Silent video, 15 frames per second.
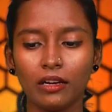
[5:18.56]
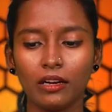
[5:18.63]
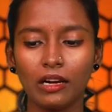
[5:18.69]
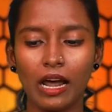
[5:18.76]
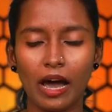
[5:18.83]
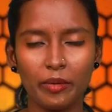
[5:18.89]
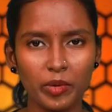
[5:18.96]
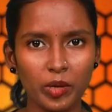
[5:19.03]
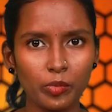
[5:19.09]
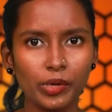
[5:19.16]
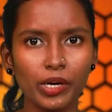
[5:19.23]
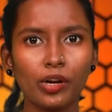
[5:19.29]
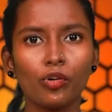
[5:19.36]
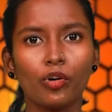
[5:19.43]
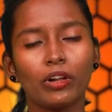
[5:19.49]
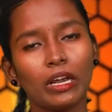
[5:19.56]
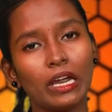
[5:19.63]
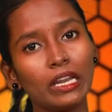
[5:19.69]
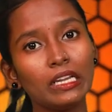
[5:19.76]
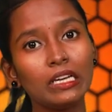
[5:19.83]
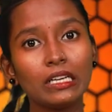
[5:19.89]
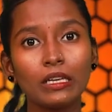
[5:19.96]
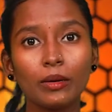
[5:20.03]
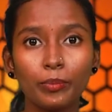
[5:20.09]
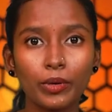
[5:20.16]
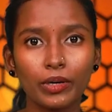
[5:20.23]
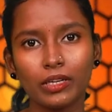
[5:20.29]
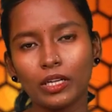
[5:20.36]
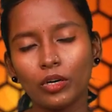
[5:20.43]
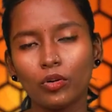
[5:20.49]
in Lamy brand or any other
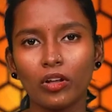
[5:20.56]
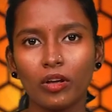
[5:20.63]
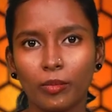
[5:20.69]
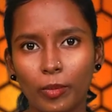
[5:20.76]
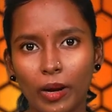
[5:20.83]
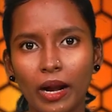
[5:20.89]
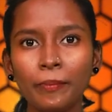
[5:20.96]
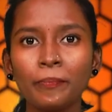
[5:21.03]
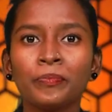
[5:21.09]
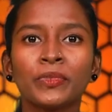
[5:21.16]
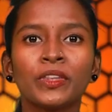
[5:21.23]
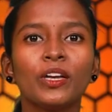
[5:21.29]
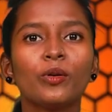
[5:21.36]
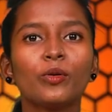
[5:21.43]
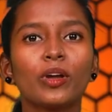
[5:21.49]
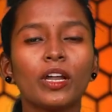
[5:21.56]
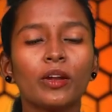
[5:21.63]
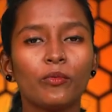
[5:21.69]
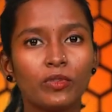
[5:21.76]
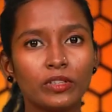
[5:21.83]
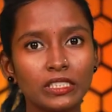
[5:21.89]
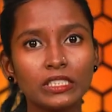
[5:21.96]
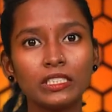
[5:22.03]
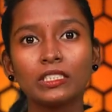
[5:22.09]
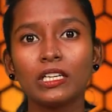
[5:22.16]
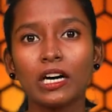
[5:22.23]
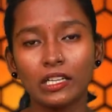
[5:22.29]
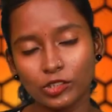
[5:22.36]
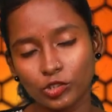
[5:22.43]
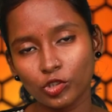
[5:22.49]
particular brand, you can visit
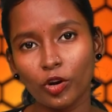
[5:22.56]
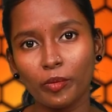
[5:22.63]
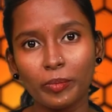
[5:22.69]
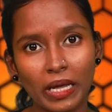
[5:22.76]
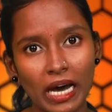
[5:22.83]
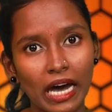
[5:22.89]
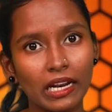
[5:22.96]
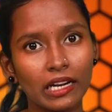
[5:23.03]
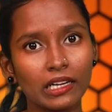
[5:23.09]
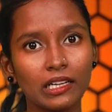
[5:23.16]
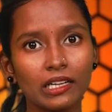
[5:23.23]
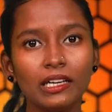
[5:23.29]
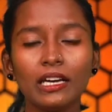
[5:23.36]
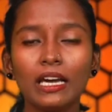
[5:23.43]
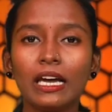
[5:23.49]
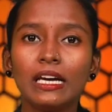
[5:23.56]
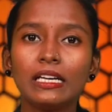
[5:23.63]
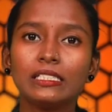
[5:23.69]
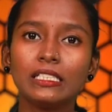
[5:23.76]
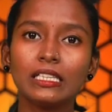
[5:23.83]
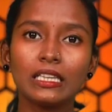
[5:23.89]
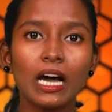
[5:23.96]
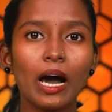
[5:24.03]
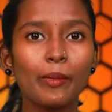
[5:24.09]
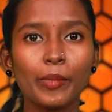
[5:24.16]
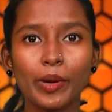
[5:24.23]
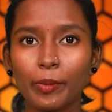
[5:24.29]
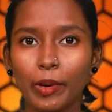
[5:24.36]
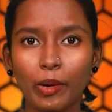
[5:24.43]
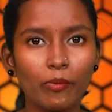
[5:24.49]
our shop directly. It's in
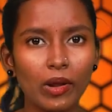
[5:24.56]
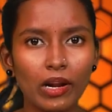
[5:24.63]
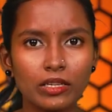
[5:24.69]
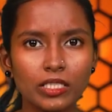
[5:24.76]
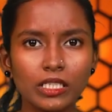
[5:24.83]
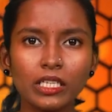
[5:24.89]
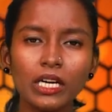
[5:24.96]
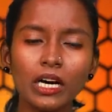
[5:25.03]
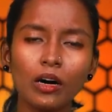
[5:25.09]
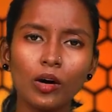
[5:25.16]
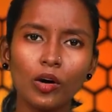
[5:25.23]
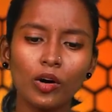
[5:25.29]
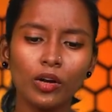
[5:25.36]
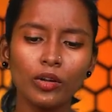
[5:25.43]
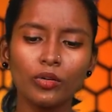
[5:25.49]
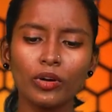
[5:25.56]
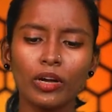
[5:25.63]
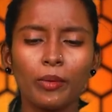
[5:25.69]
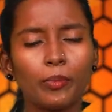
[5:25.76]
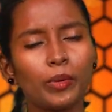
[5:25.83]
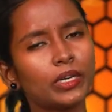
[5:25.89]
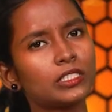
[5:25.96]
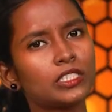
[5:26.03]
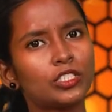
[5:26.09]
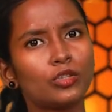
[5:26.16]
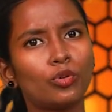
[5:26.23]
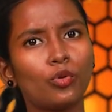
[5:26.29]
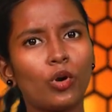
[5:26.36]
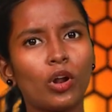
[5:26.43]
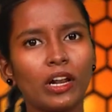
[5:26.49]
Tambaram and Velacheri, or you can purchase
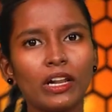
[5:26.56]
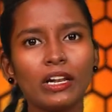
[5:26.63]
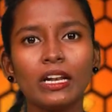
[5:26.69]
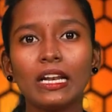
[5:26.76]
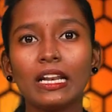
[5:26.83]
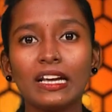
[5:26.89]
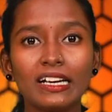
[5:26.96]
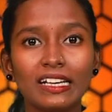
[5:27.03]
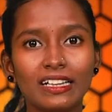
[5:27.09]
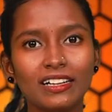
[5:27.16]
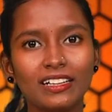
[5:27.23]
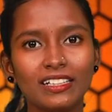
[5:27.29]
through online, link in the